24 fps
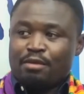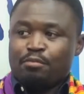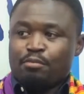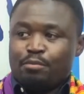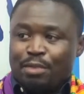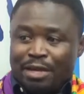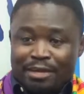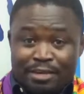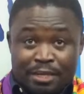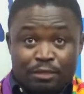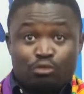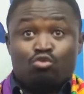
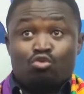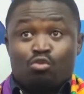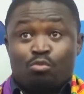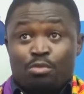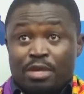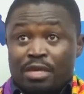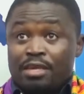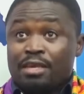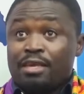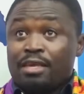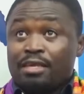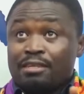But this will
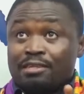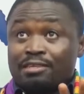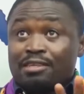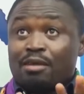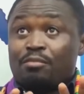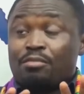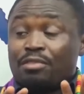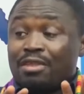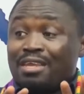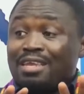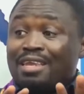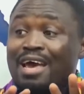be
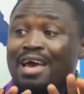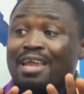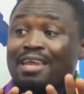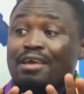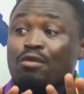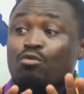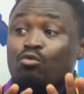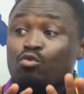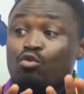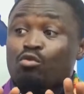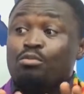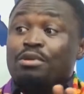something that
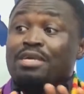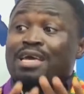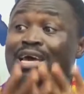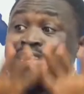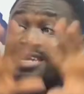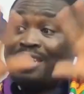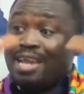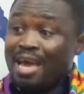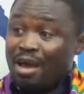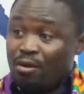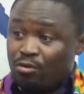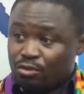will be
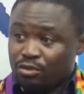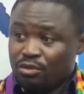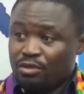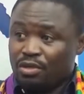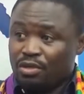announced.